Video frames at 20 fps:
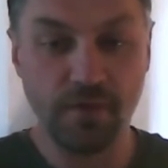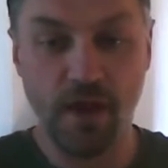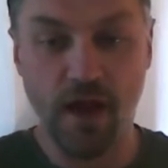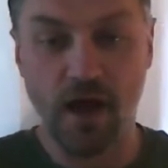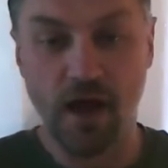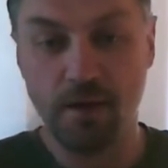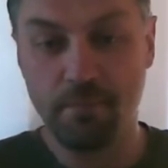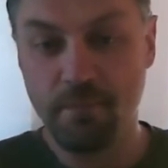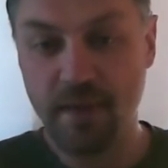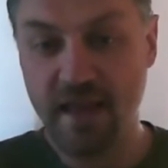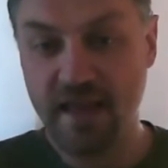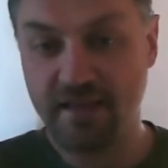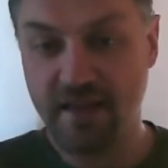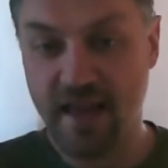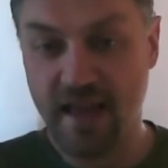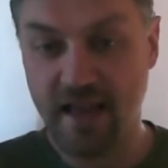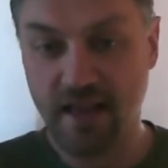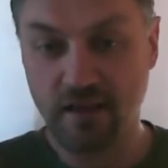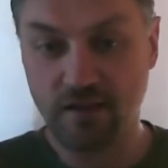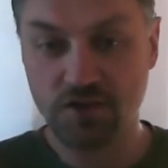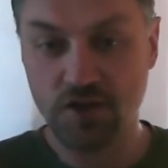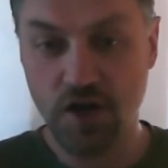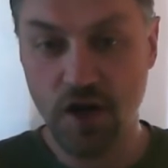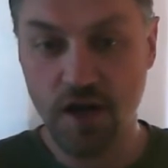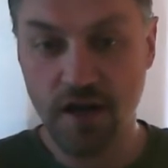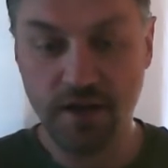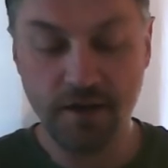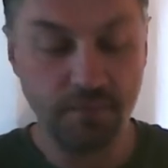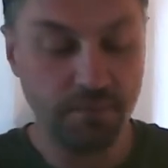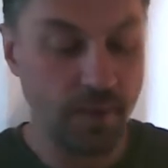meet a hill
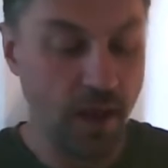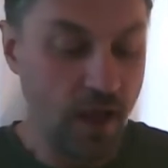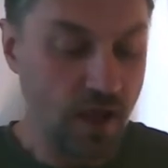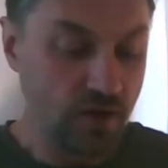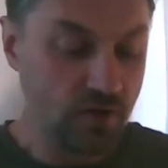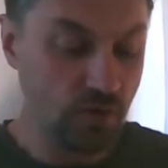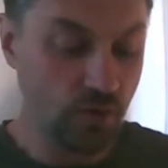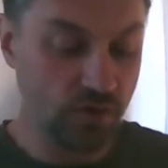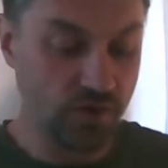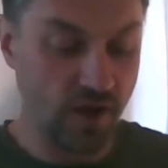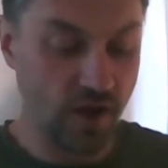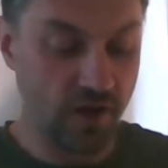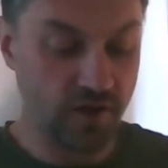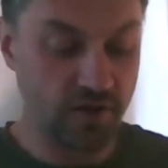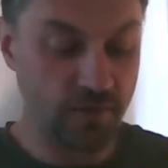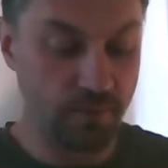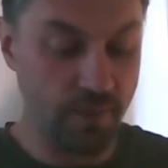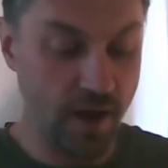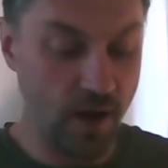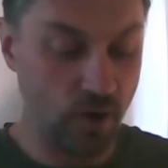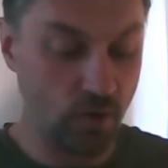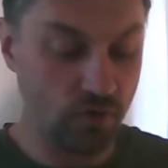giant. Do you want to cast a spell?